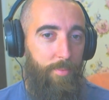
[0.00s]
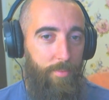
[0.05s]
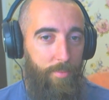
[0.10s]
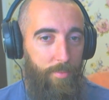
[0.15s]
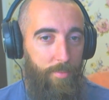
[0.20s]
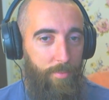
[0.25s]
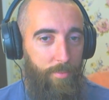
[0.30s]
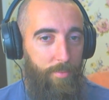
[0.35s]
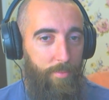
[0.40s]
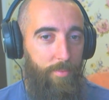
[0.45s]

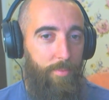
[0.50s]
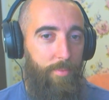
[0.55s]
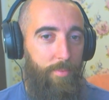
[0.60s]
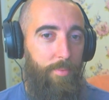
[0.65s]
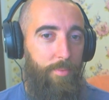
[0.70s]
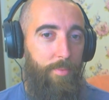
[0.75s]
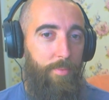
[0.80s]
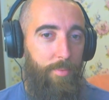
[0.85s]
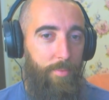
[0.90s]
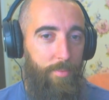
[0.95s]

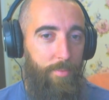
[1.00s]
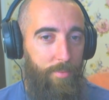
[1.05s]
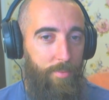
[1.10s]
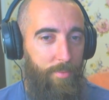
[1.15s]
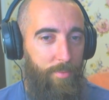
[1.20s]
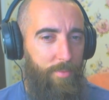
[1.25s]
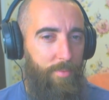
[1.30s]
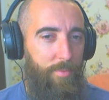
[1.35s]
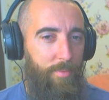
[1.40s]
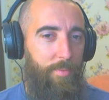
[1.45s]

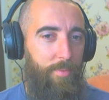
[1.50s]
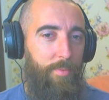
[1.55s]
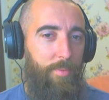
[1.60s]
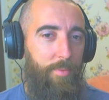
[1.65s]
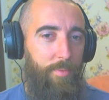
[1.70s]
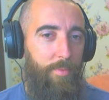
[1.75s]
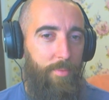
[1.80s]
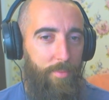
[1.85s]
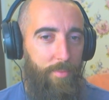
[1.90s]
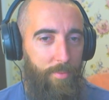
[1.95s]

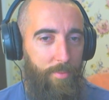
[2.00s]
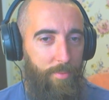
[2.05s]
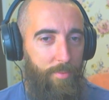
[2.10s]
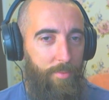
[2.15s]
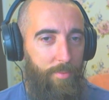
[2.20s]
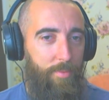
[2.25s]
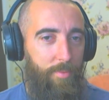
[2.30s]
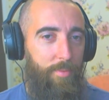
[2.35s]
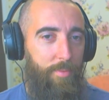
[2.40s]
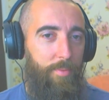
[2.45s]

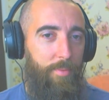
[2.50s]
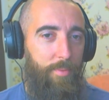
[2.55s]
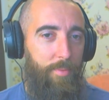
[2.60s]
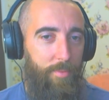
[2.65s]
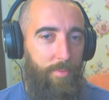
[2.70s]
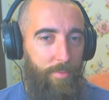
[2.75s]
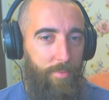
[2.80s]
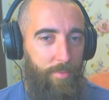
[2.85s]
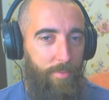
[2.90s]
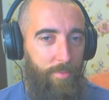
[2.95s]

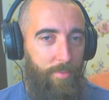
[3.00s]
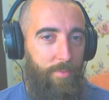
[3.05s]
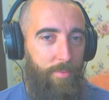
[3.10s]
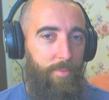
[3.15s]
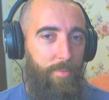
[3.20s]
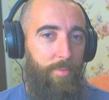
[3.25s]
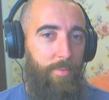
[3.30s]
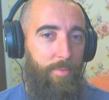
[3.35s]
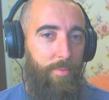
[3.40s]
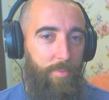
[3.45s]

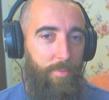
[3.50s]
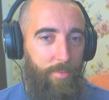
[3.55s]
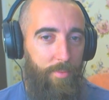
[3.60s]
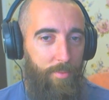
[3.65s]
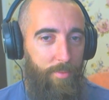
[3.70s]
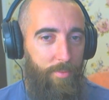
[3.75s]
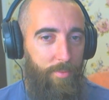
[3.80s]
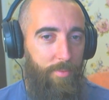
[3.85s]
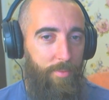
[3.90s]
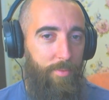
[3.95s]

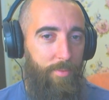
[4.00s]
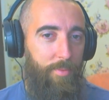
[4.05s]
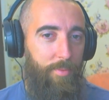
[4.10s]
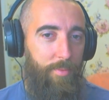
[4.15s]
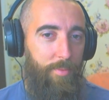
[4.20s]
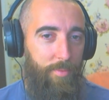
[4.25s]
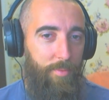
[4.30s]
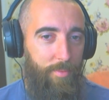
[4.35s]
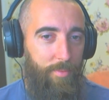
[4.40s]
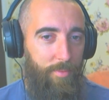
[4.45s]

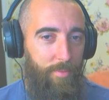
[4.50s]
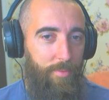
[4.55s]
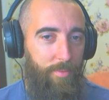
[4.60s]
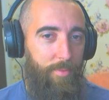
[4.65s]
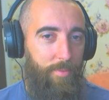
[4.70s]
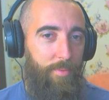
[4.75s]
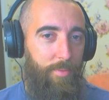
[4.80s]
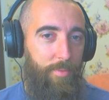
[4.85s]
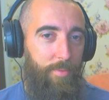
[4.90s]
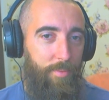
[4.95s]

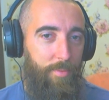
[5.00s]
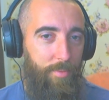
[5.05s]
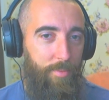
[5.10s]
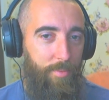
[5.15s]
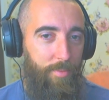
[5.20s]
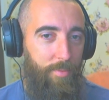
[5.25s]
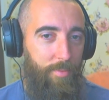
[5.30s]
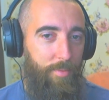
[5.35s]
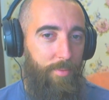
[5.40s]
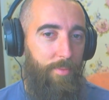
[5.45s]

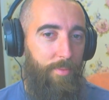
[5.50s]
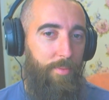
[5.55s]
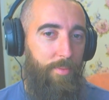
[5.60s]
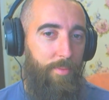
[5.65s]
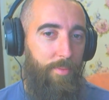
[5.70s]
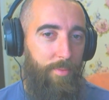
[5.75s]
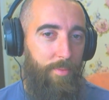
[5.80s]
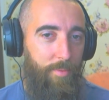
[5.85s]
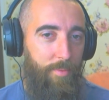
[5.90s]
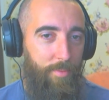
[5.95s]

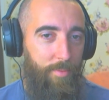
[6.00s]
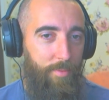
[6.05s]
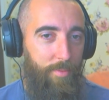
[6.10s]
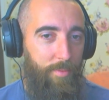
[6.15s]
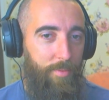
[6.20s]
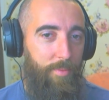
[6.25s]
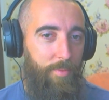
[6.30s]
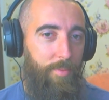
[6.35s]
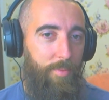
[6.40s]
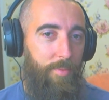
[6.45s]

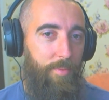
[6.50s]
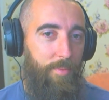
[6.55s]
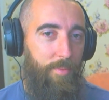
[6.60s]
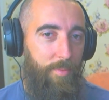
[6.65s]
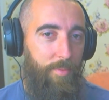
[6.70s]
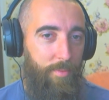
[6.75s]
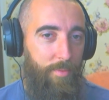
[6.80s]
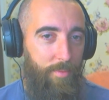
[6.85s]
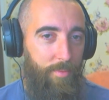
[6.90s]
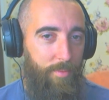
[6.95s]

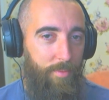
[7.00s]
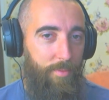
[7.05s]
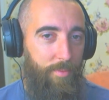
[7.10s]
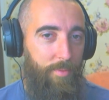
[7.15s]
(not speaking)